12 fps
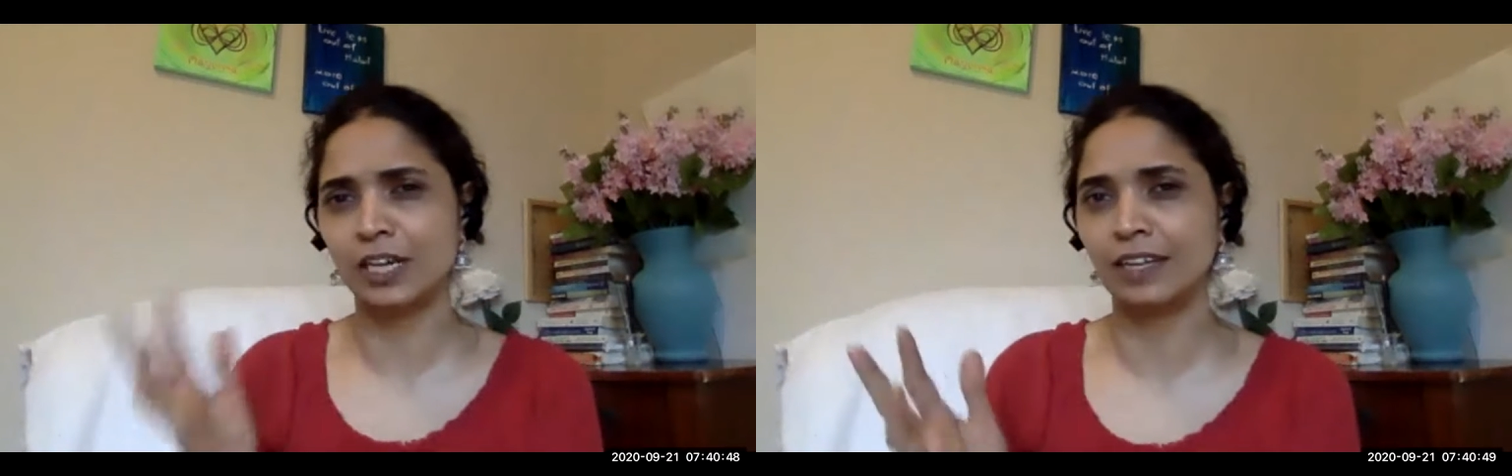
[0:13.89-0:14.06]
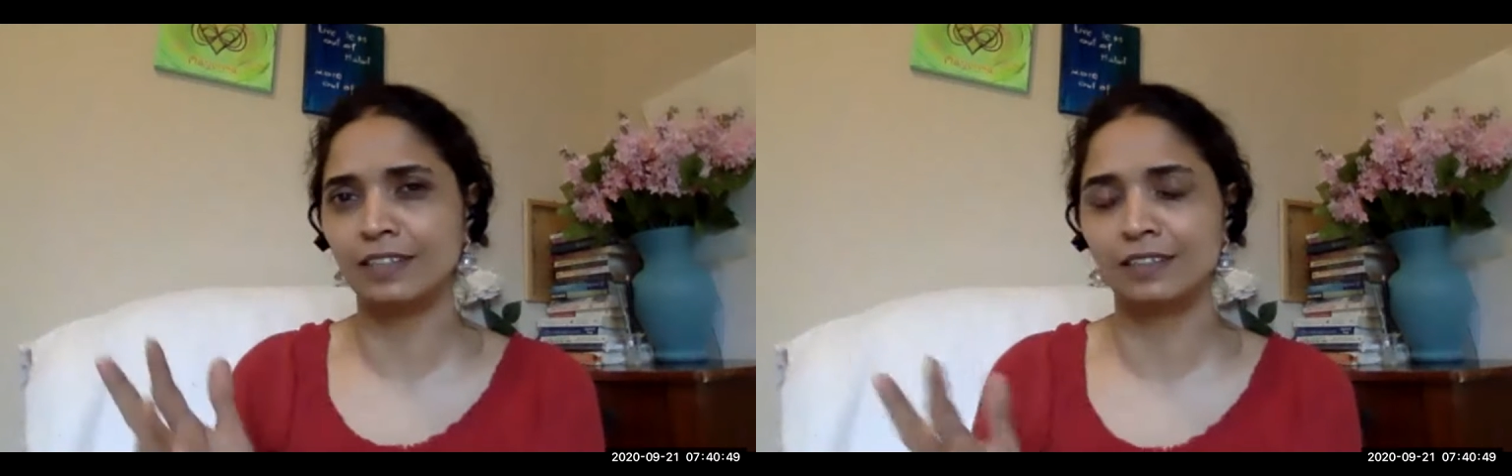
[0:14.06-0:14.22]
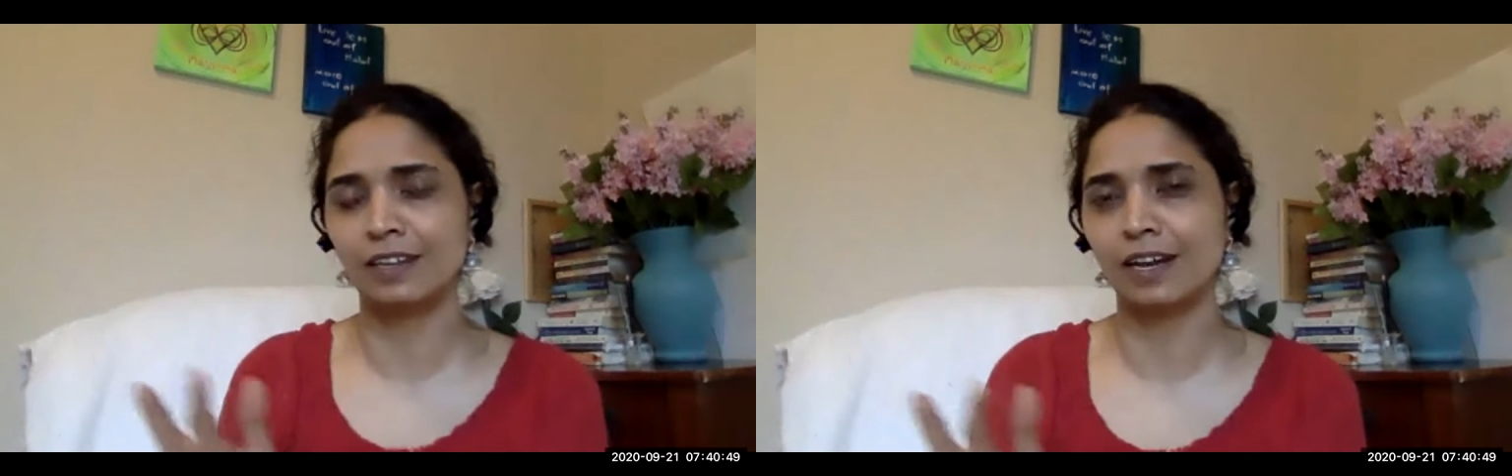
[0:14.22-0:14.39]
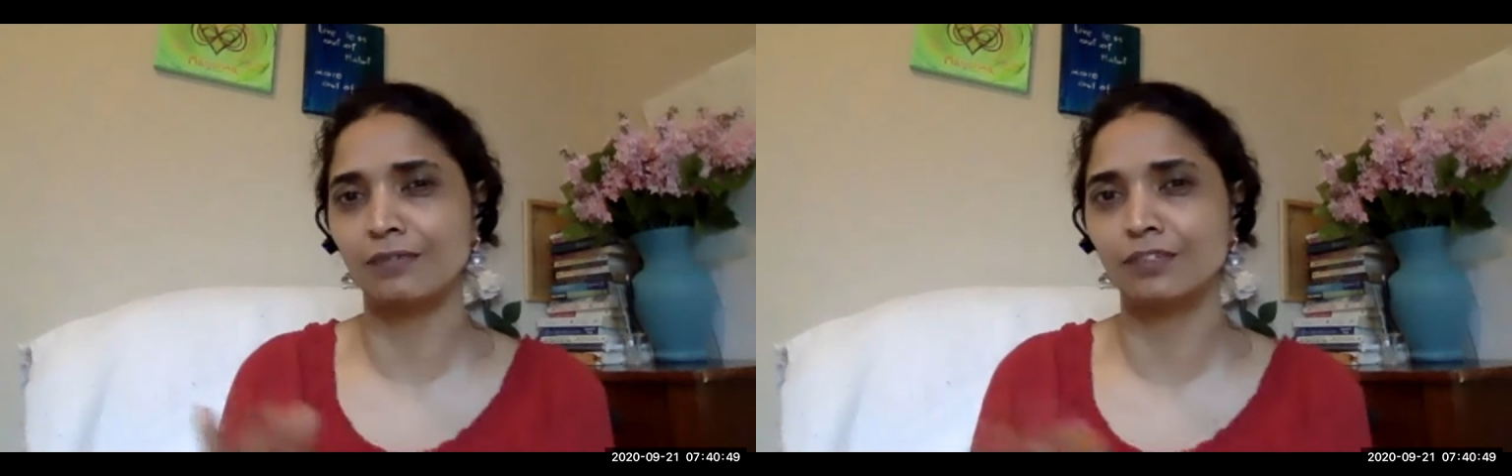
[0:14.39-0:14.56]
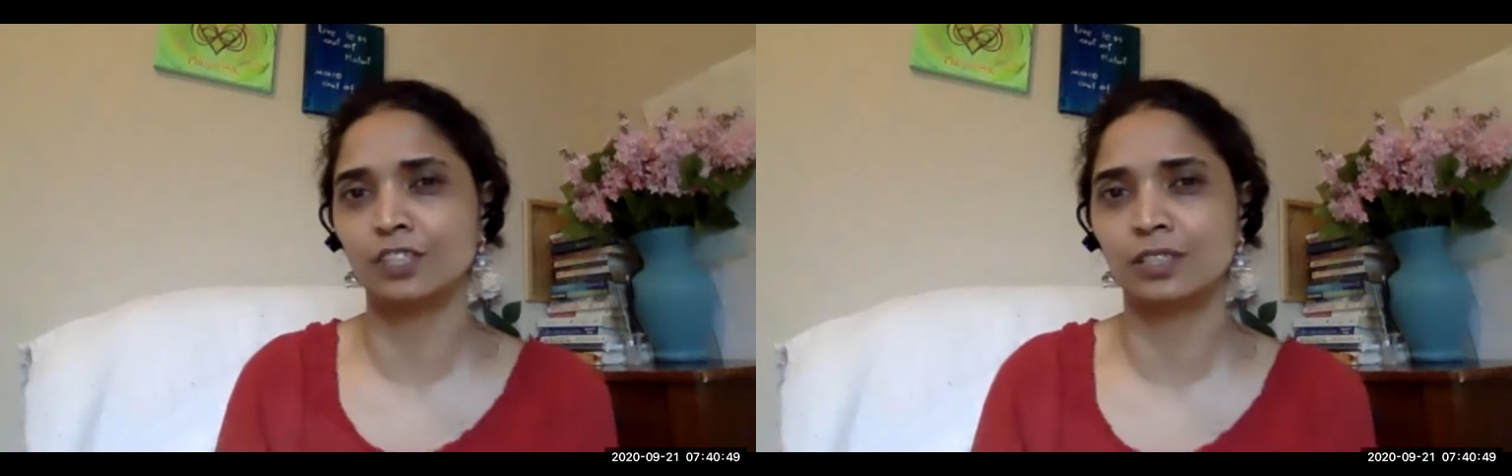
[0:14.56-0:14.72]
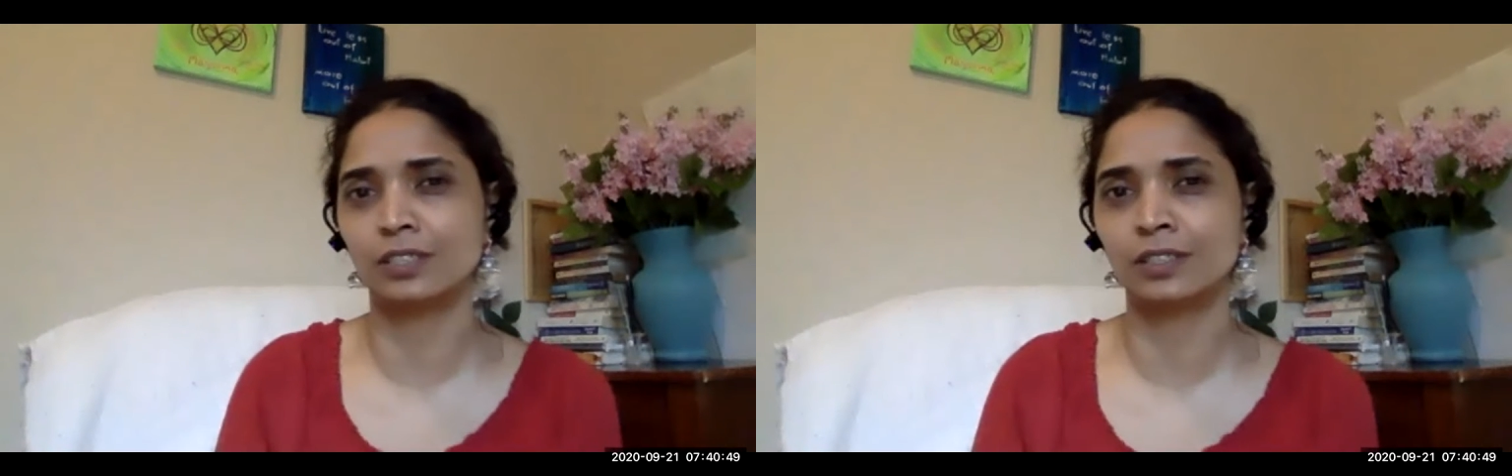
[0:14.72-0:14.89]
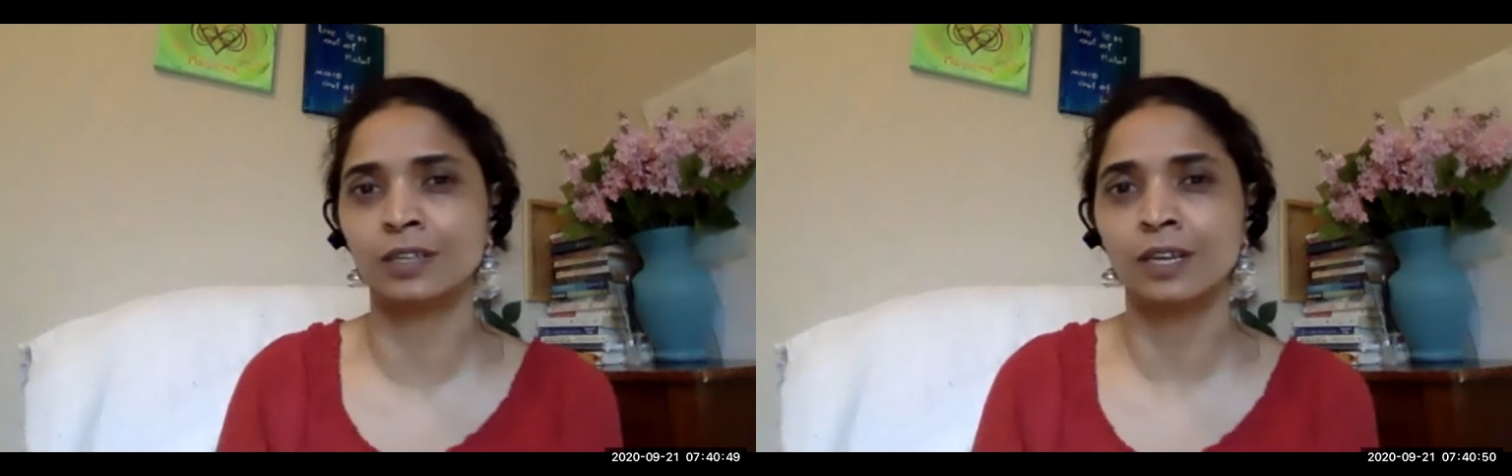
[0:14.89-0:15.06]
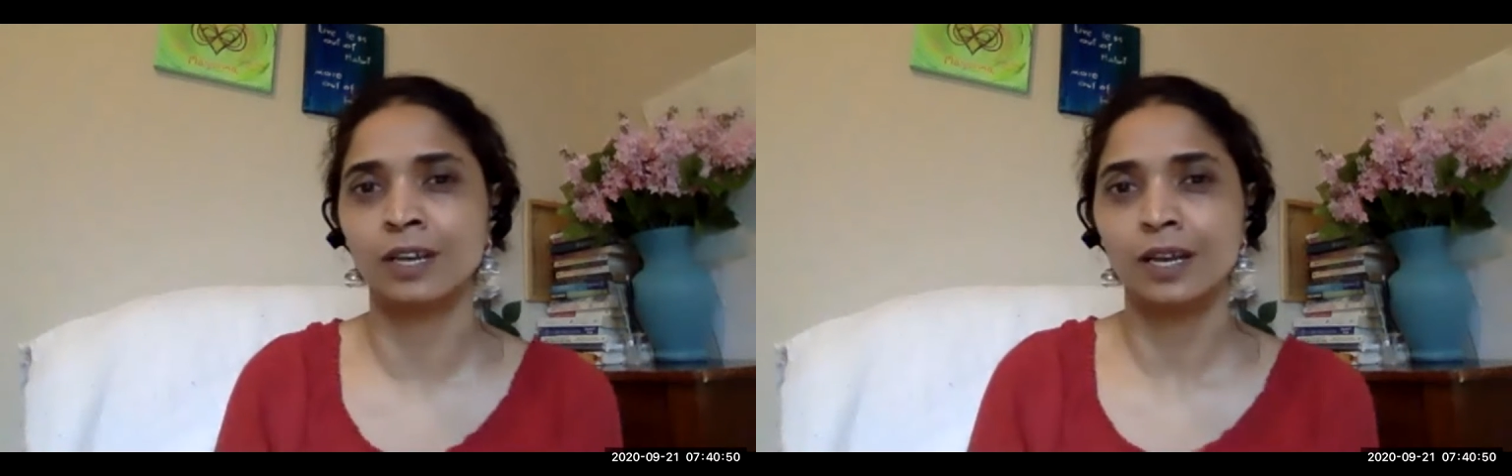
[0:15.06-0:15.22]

later after